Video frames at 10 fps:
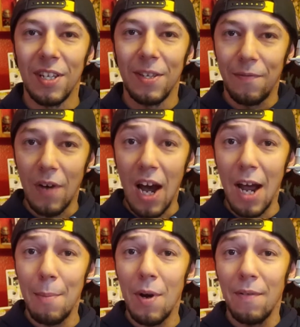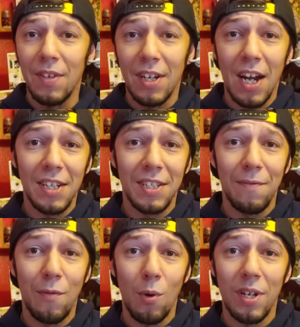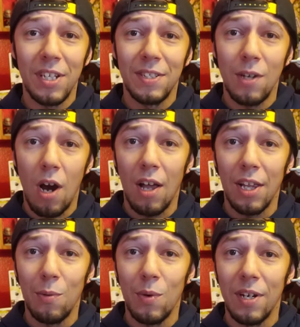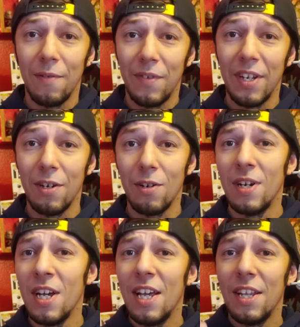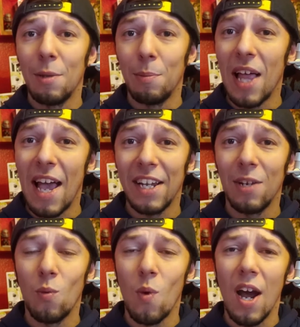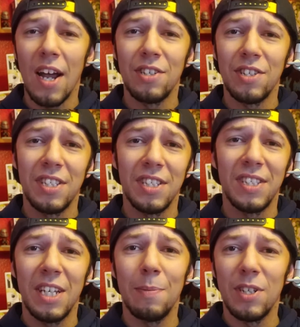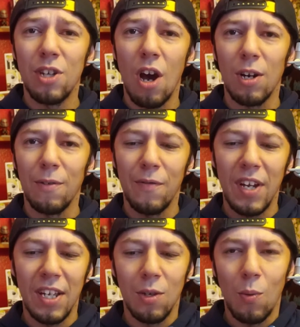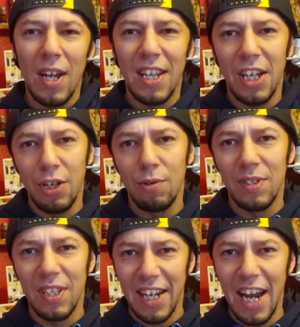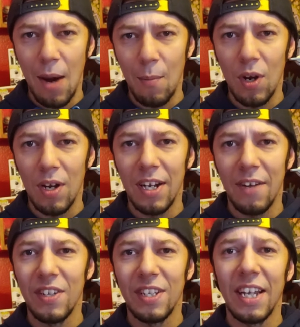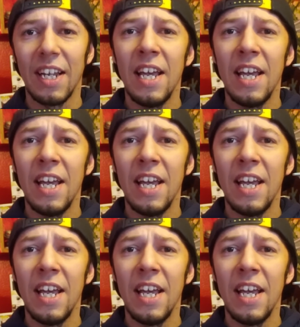The vibe of the 1940s Hollywood feel, the black and white, just the cinematography and the way they use the camera and everything,